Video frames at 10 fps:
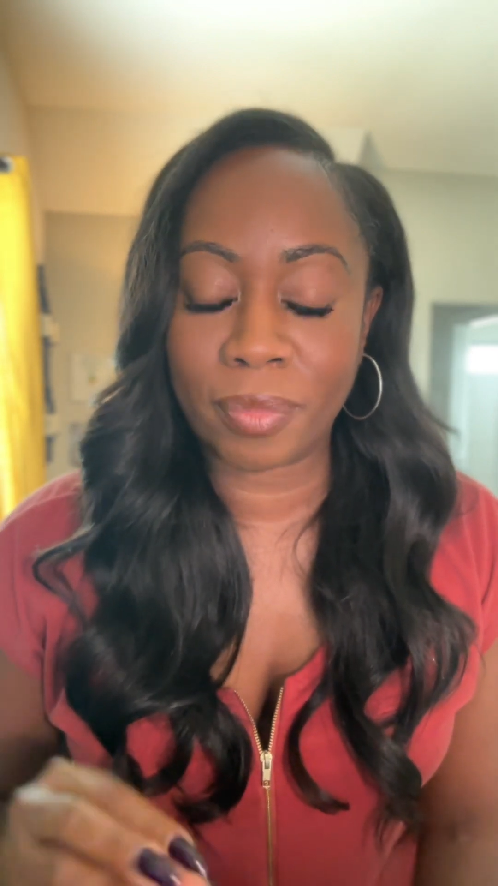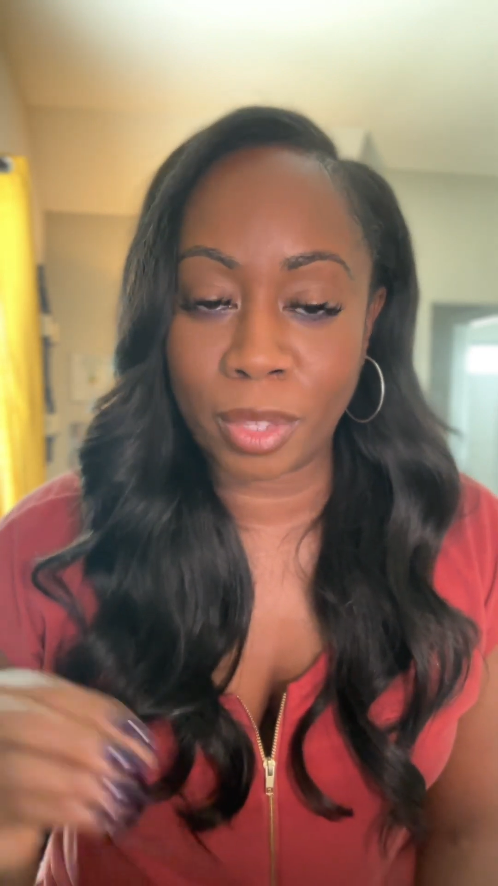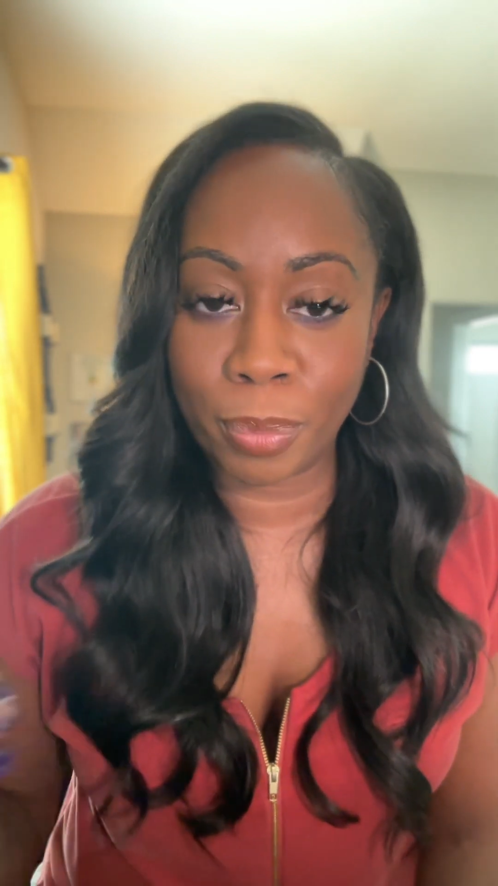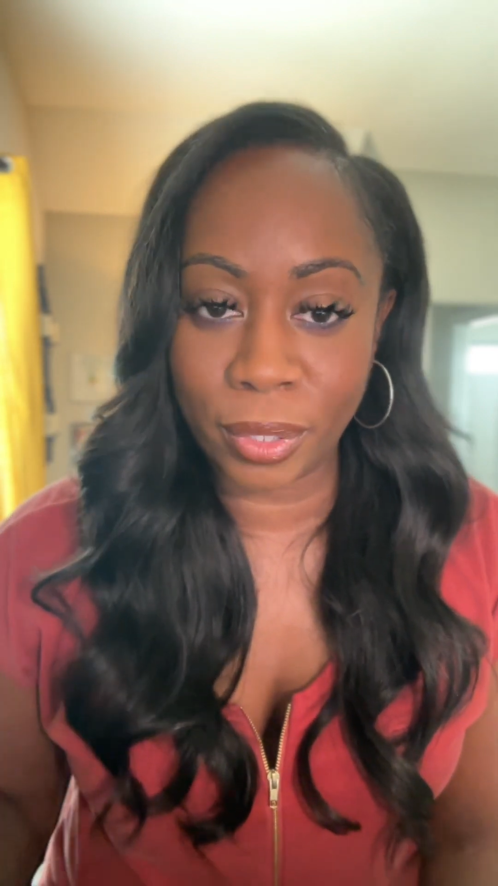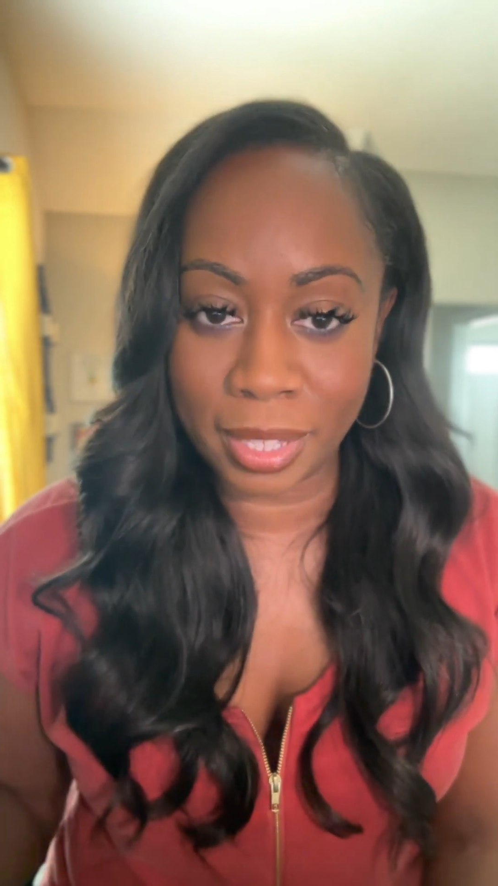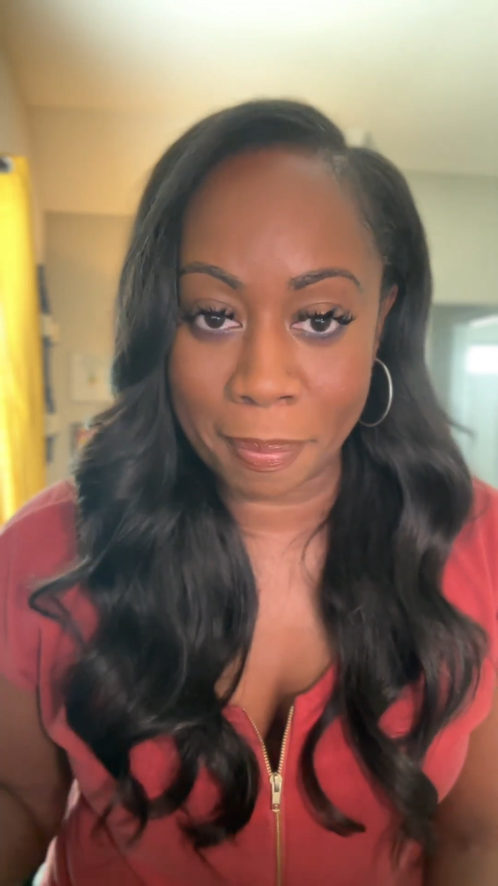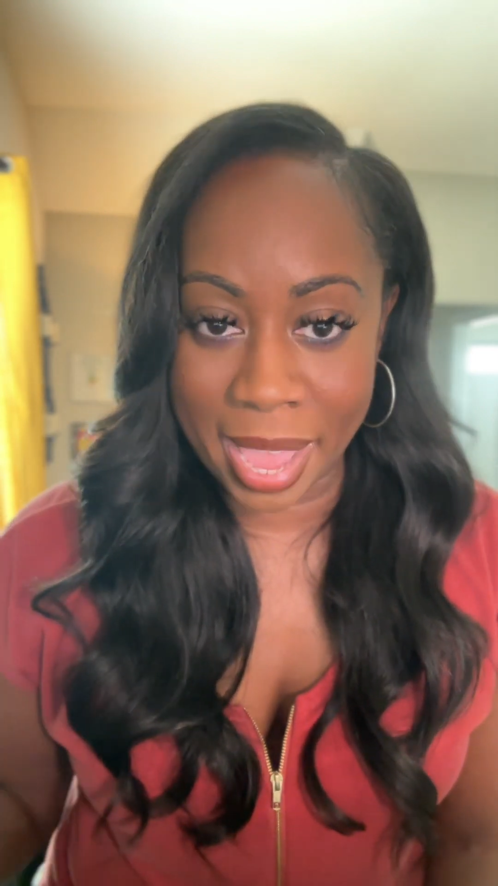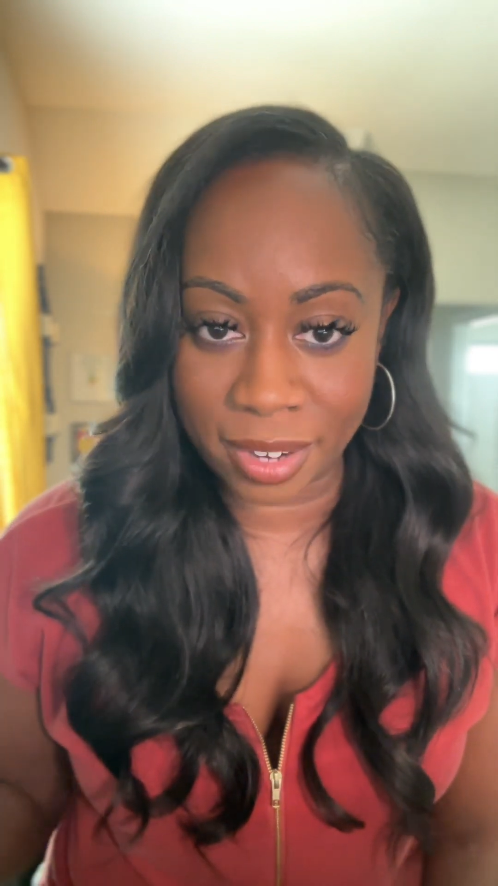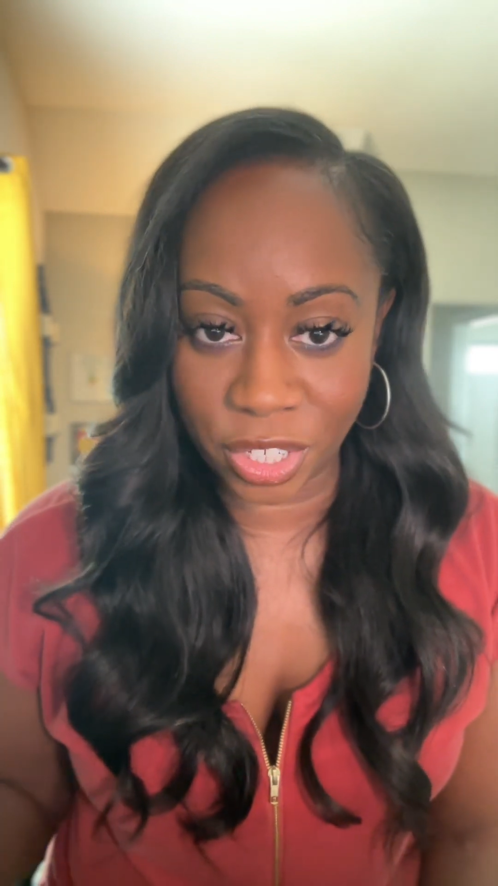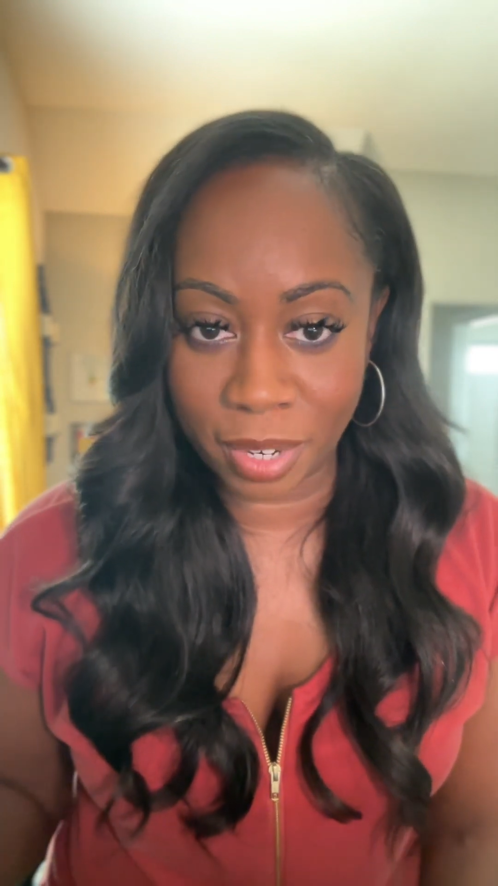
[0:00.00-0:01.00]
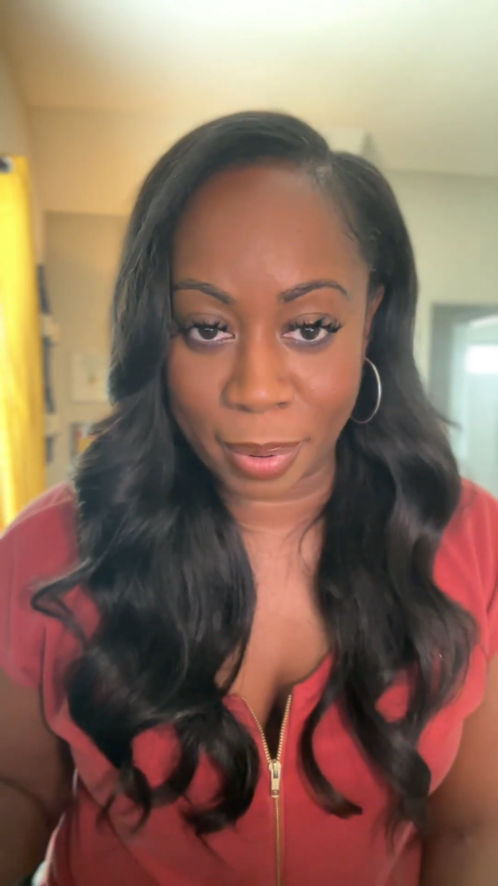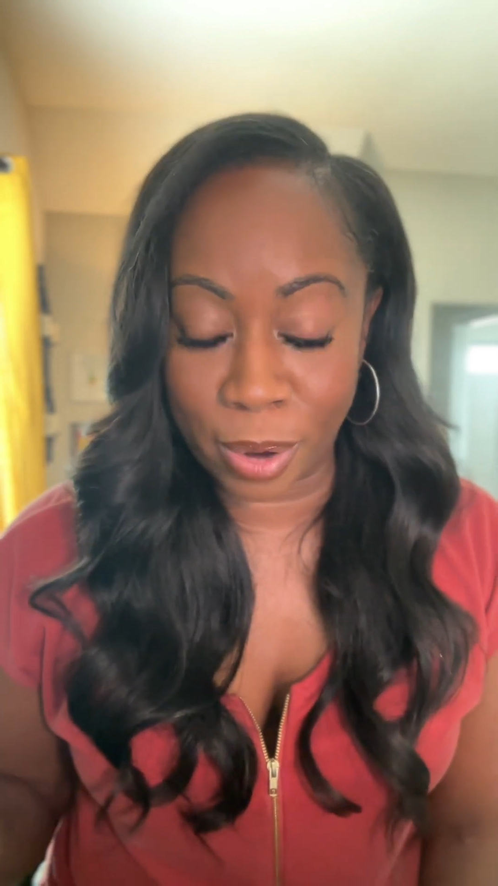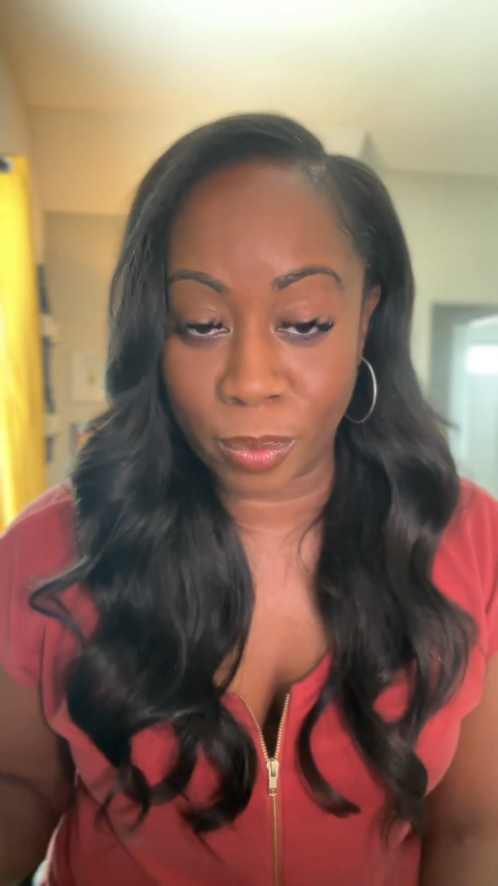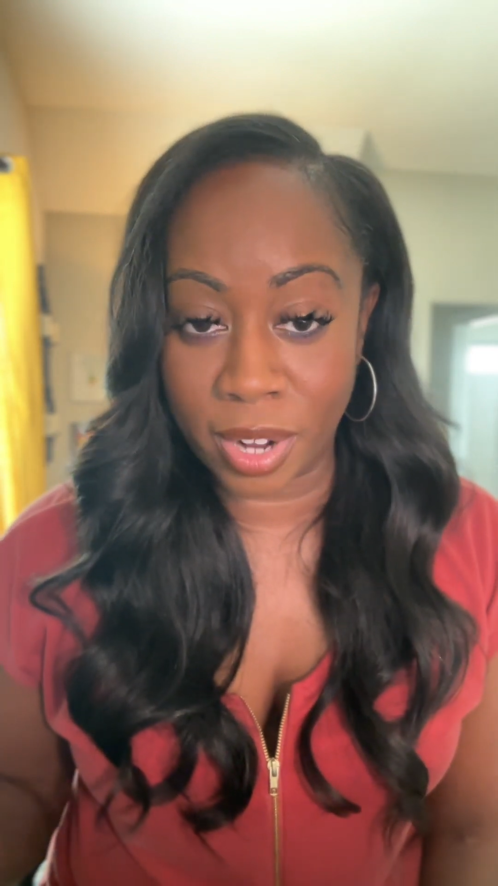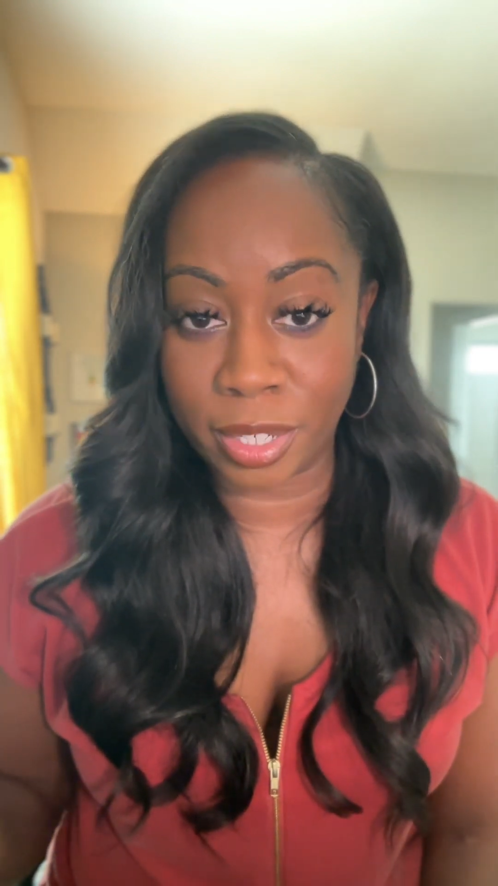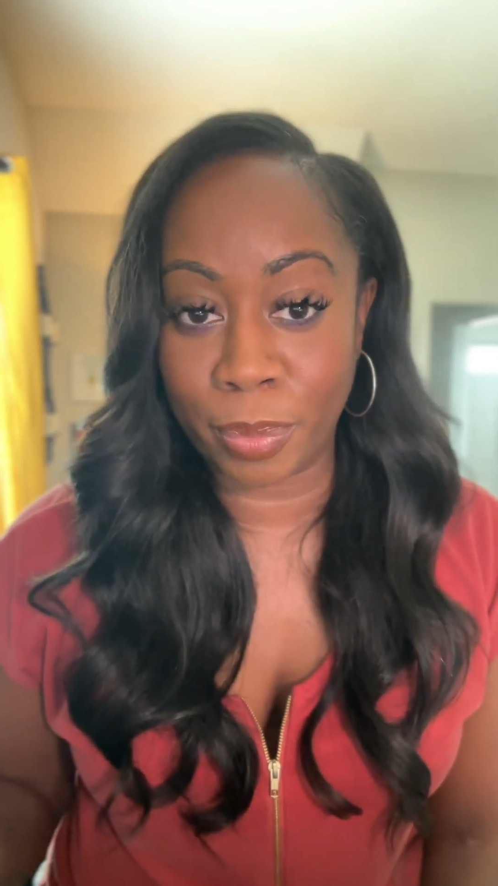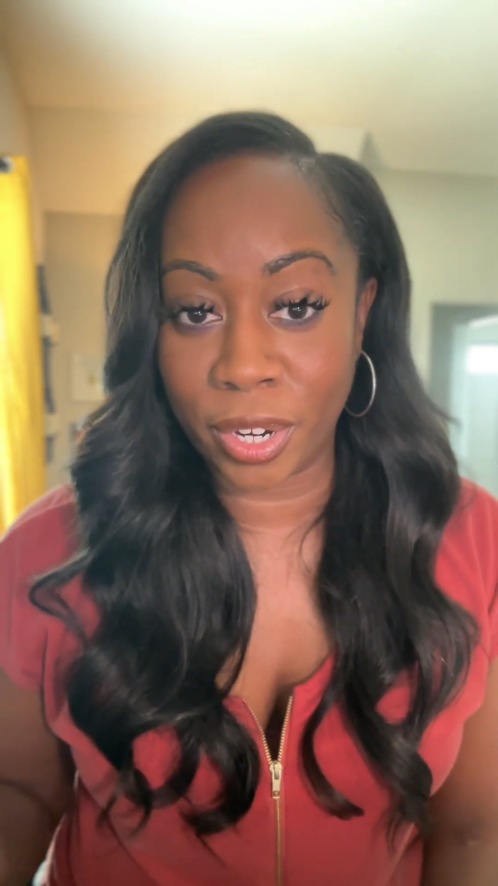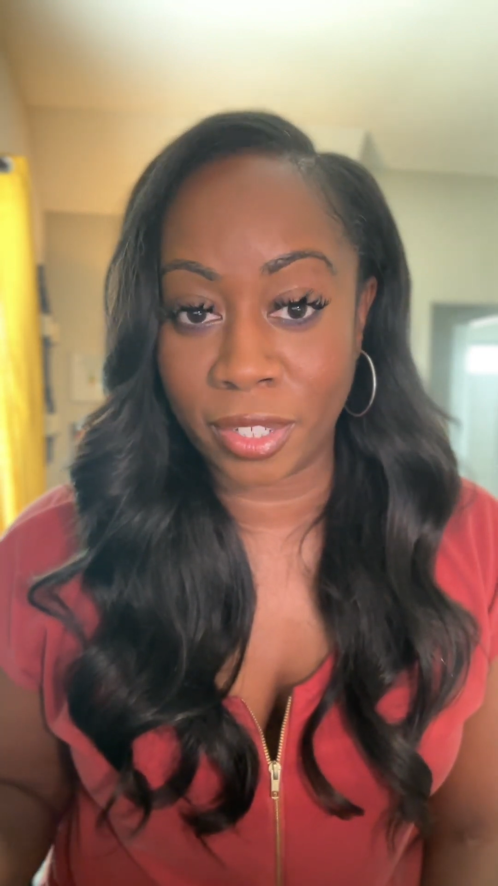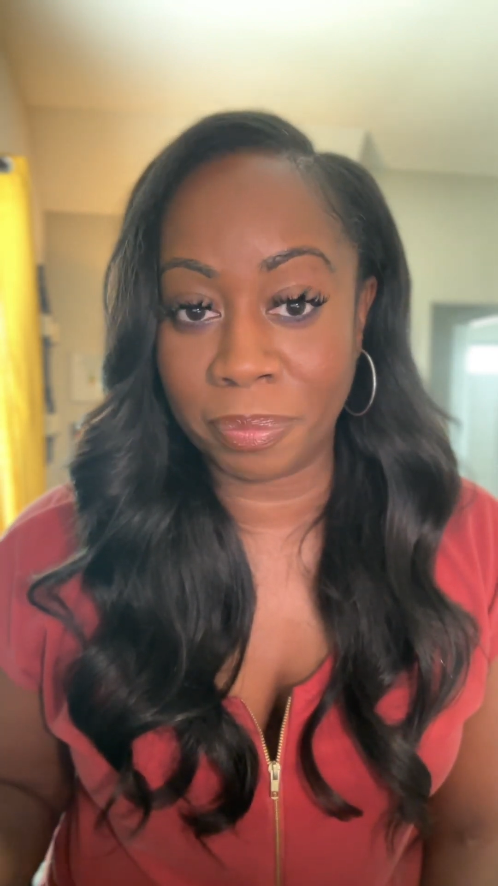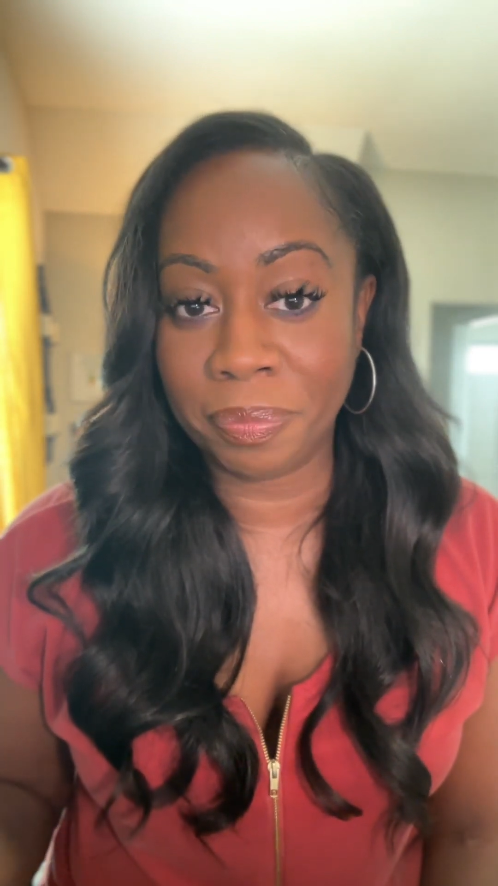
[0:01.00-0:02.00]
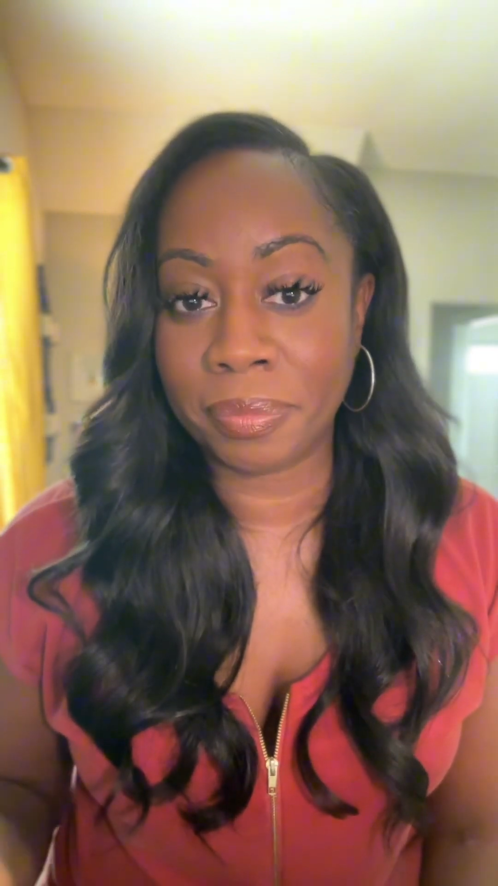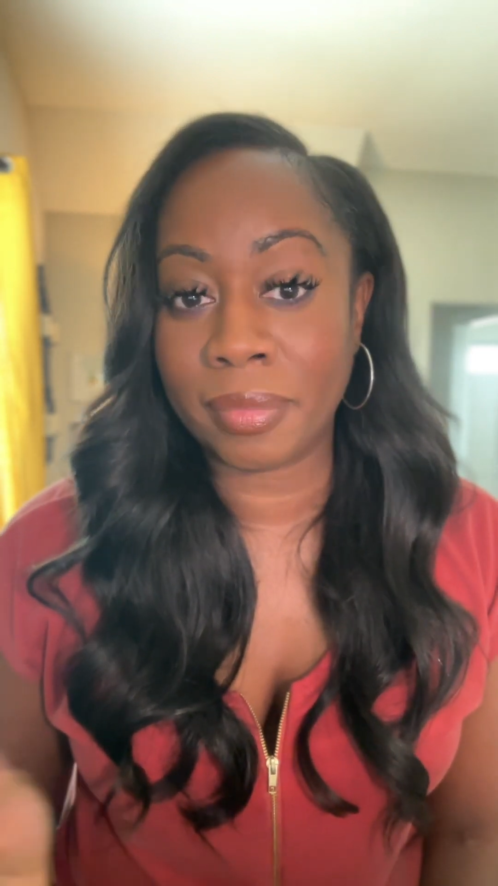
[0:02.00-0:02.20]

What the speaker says: the book, The Magic by Rhonda Byrne.